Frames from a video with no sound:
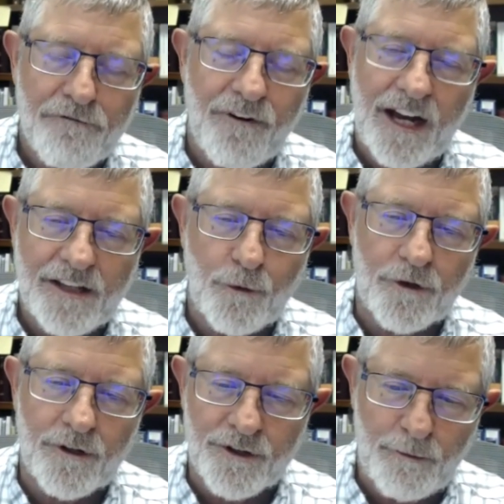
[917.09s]
find the
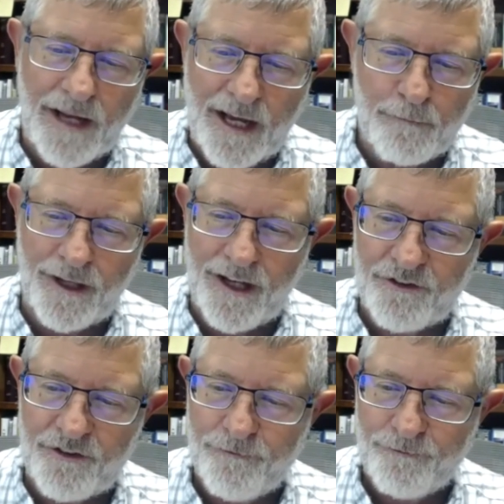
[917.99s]
world a bad
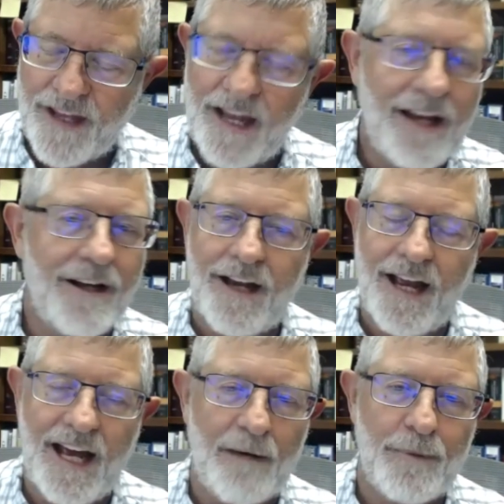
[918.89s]
place. Ain't going to
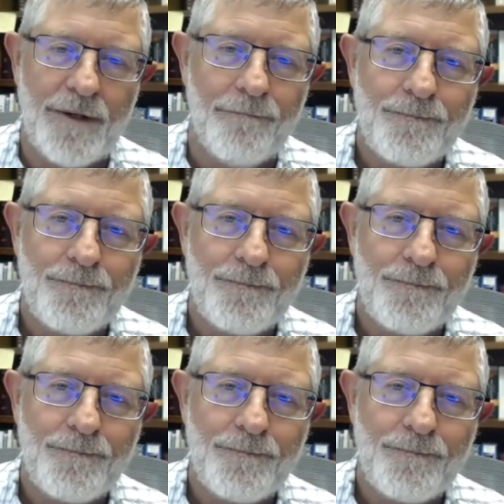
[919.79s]
happen.